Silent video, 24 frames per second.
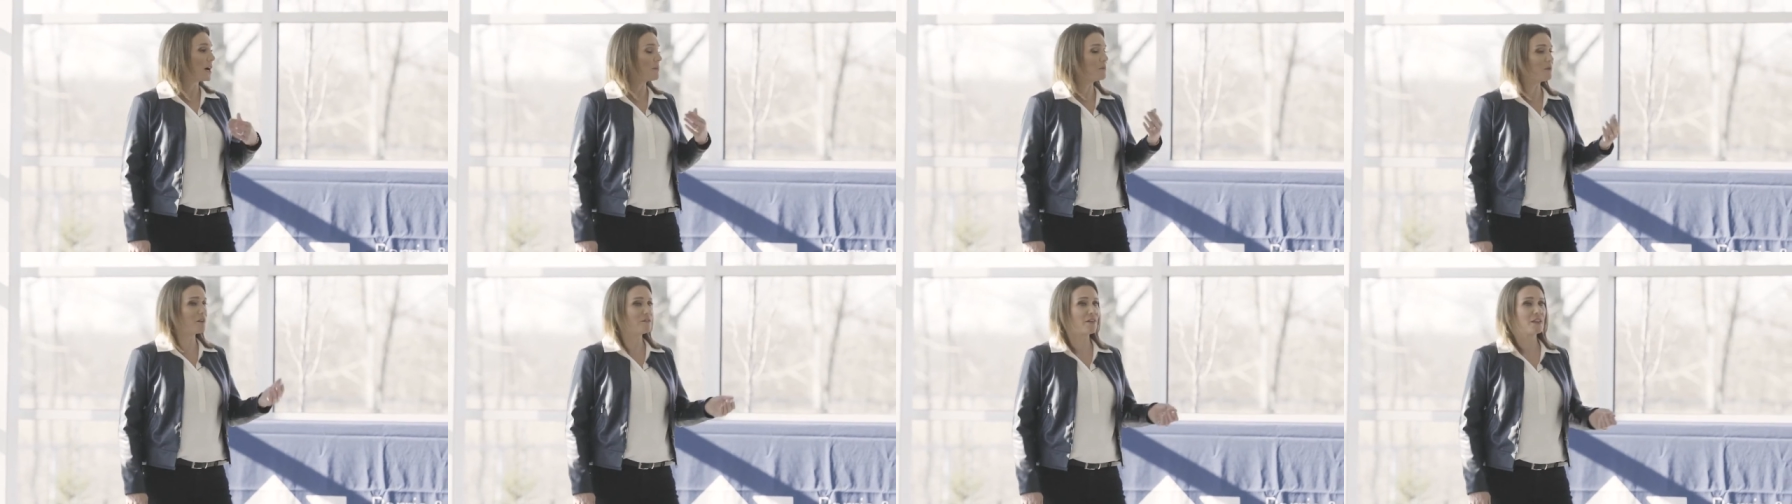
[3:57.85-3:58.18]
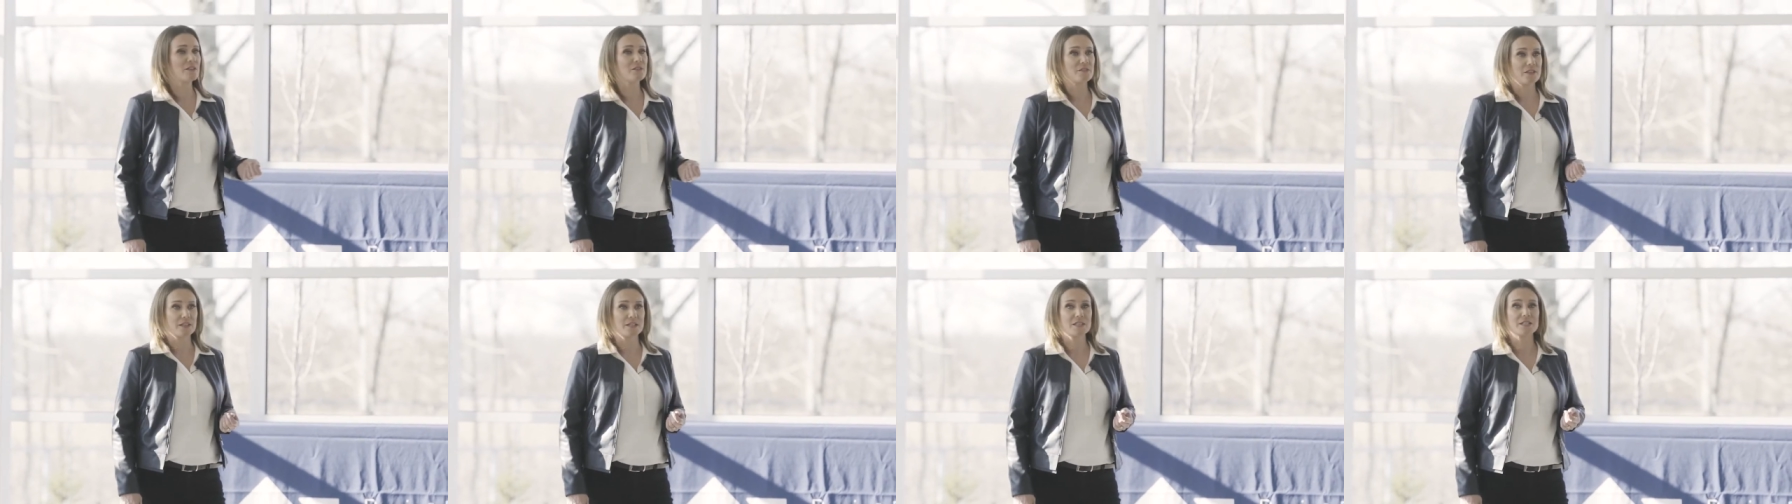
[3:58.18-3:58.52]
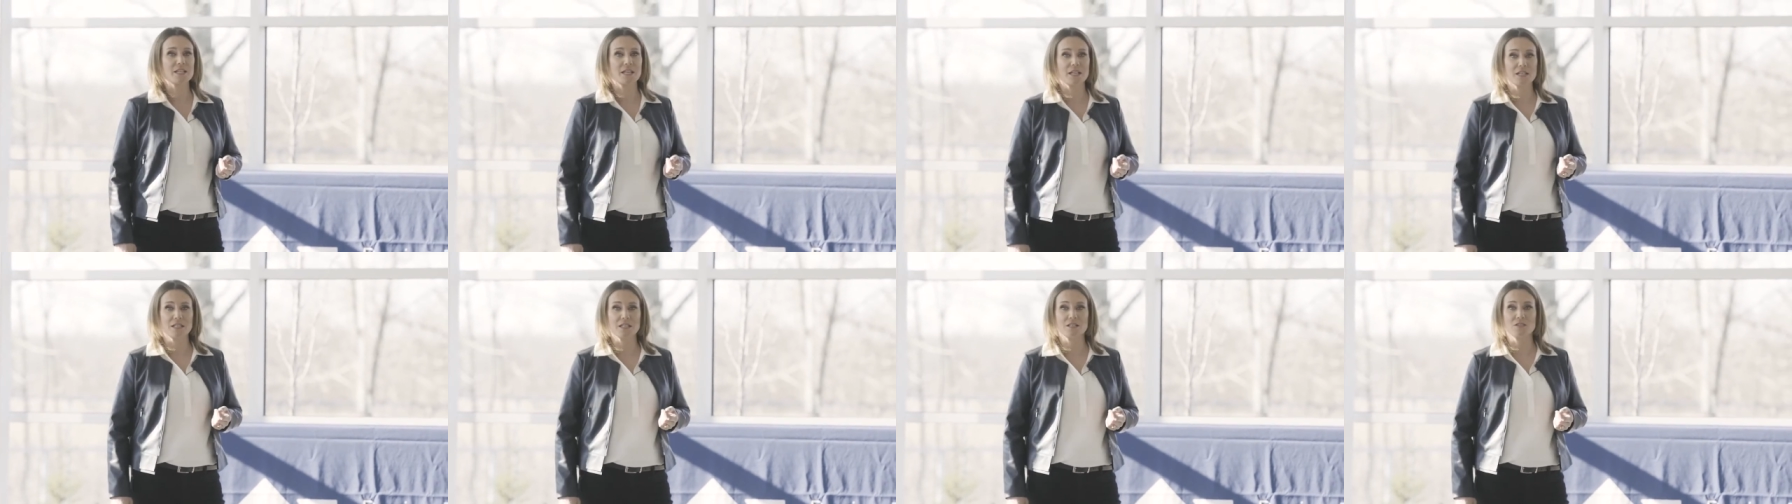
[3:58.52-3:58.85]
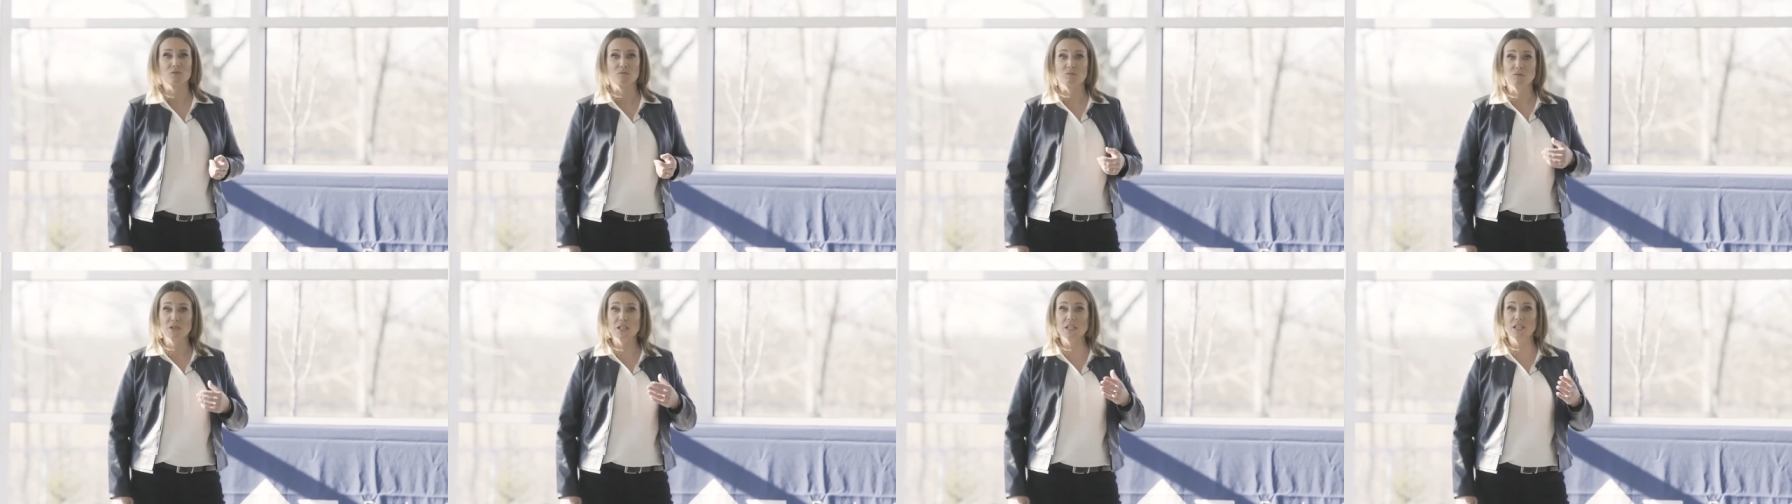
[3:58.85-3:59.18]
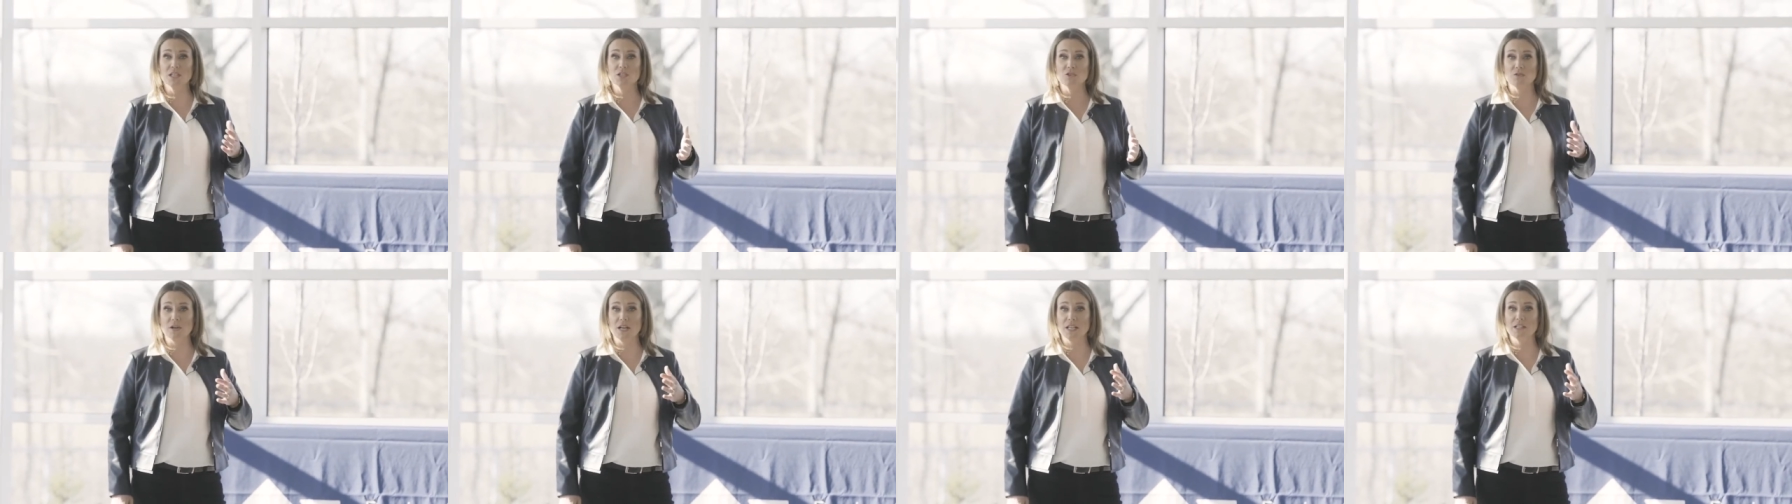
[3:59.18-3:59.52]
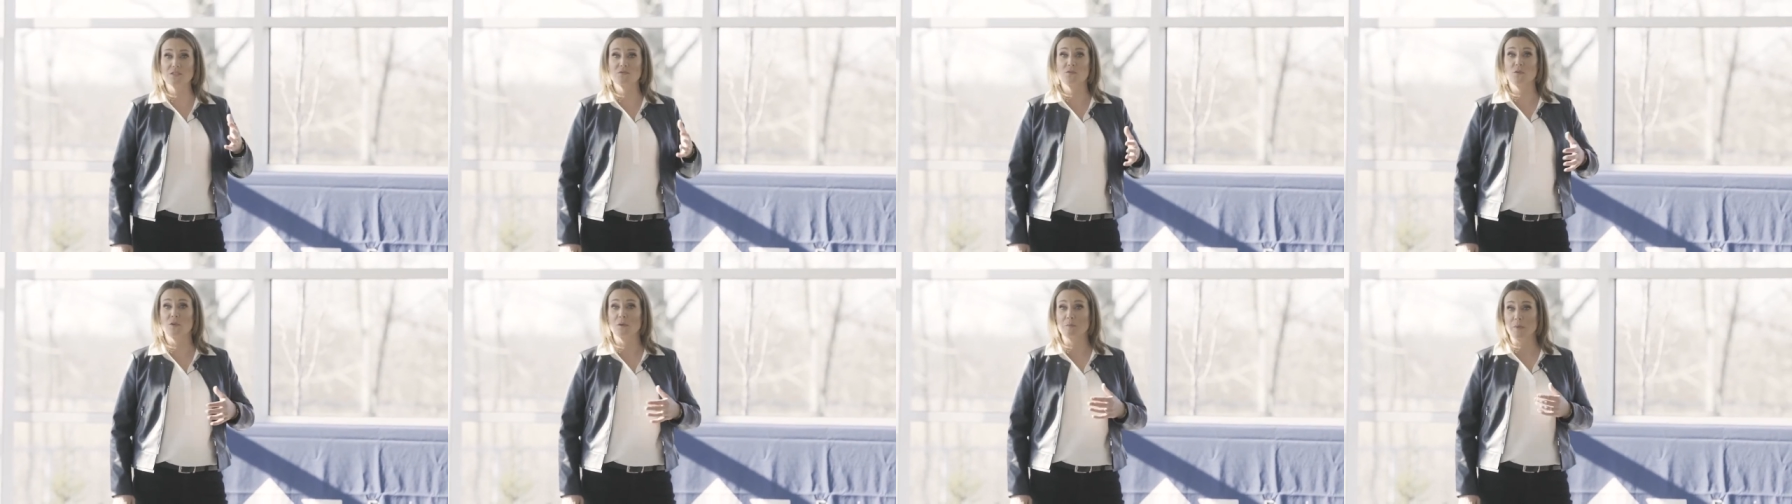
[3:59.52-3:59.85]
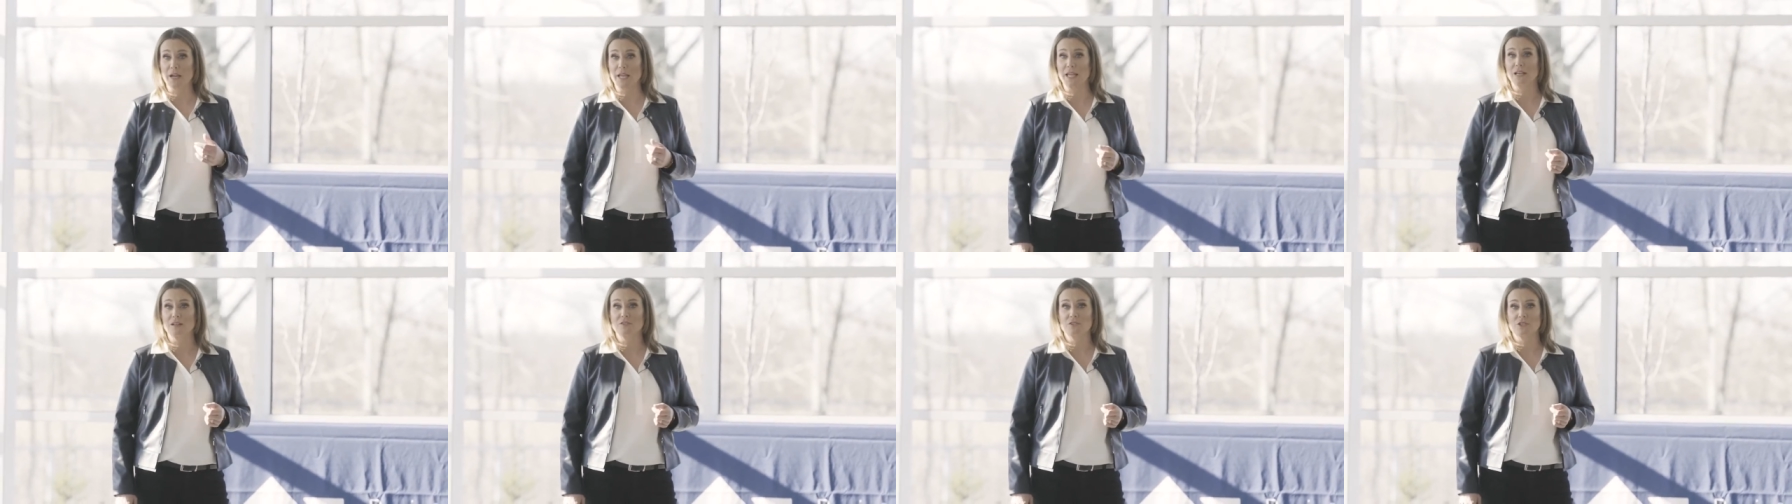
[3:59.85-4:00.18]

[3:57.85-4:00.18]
a couple of other things that I did to really transform my